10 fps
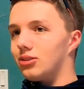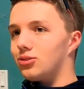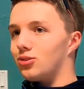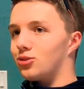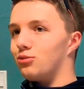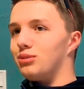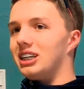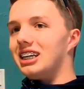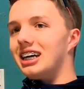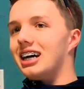social
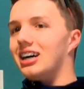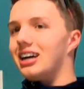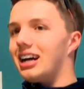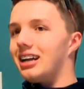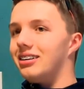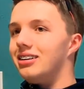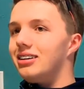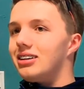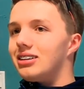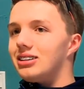media
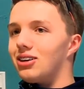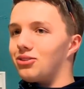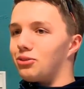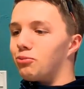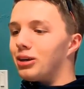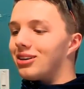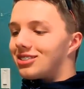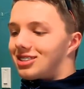and the weird